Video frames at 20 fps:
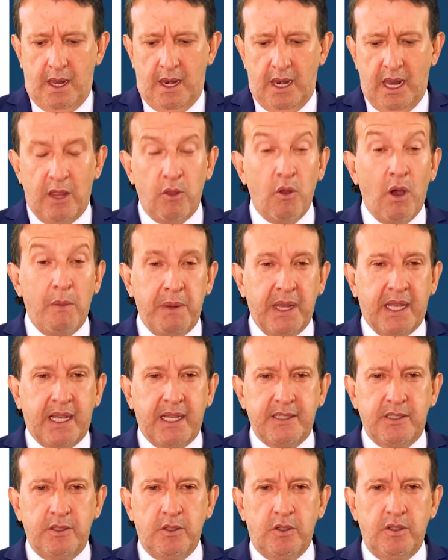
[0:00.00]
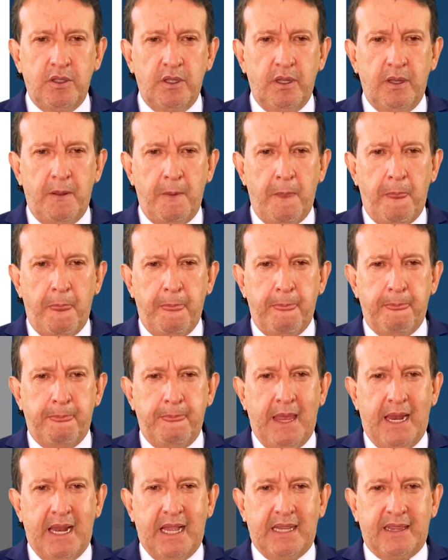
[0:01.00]
this, they began to believe
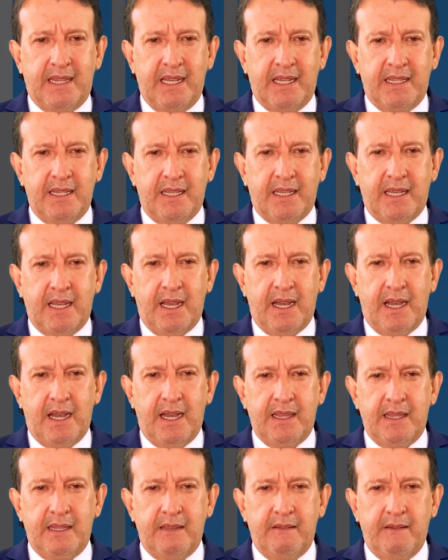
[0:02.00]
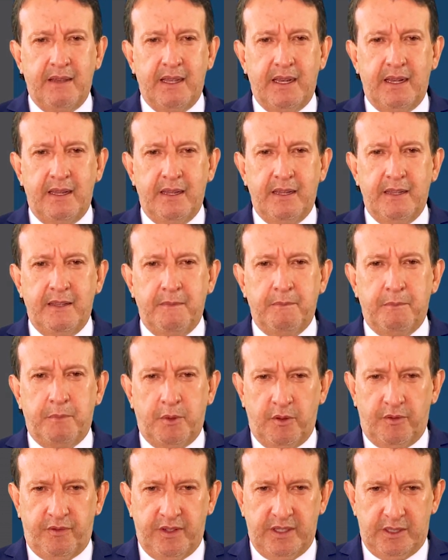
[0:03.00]
that the flattening would make larger
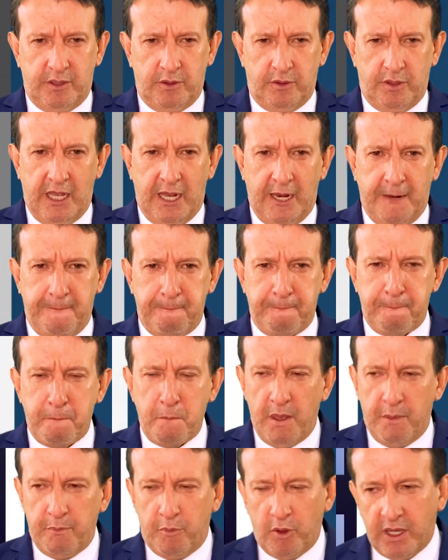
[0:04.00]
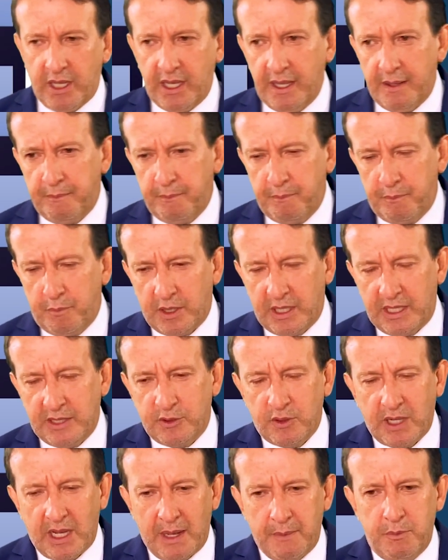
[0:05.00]
diameters, along with the concept of
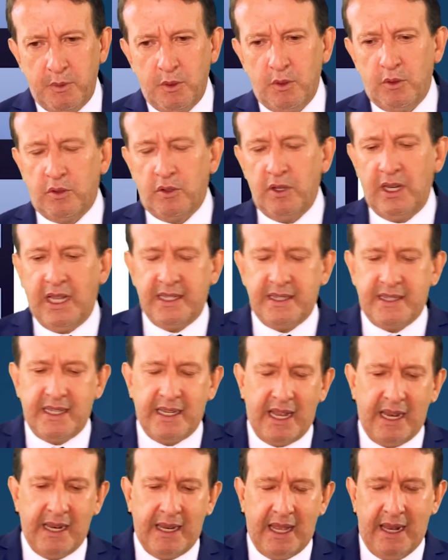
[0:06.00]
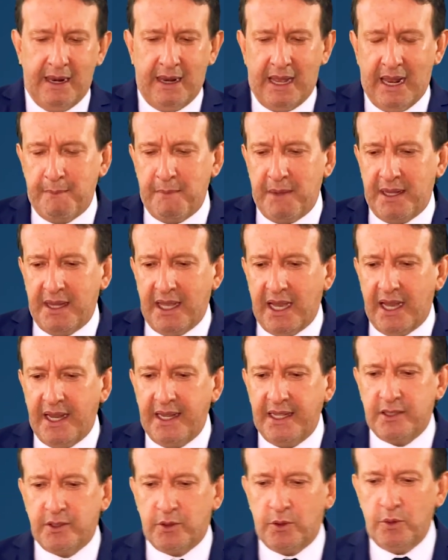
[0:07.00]
adjustment. And when we talked with the
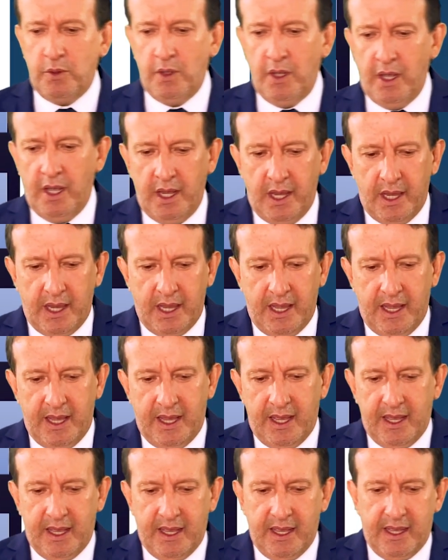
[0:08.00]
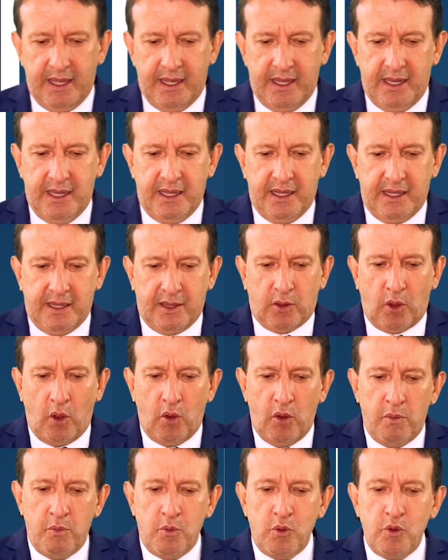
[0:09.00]
colleagues about this, I asked them
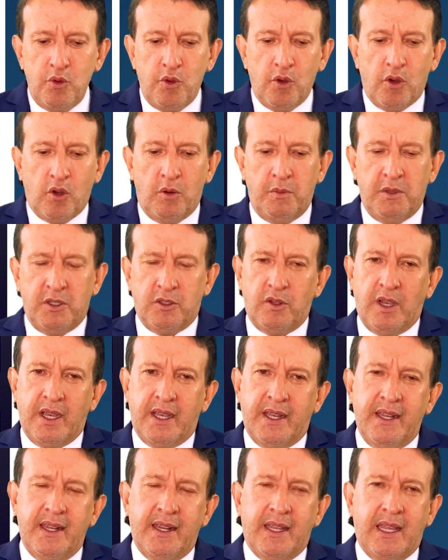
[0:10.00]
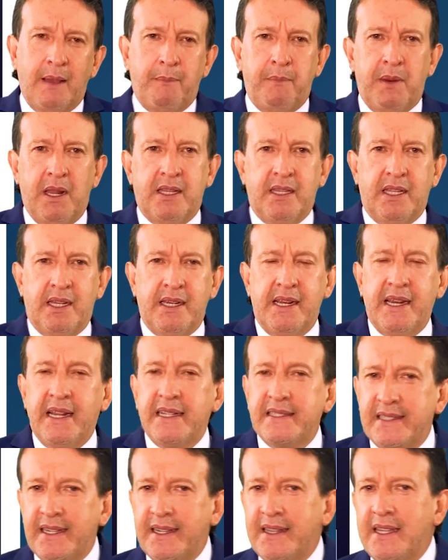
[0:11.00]
if they are clear about the concept of planning
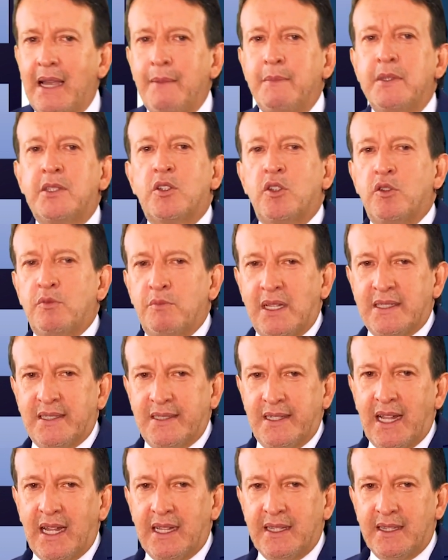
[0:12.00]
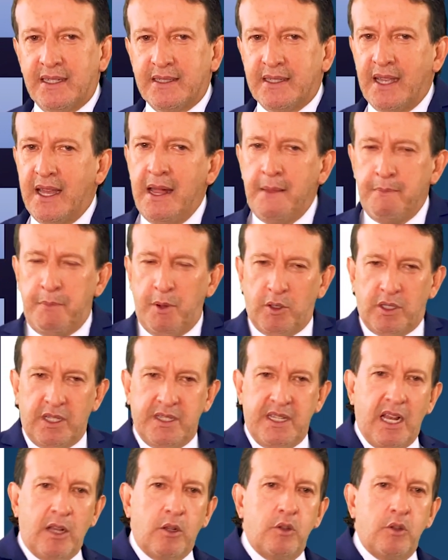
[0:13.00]
and everything. And then they say,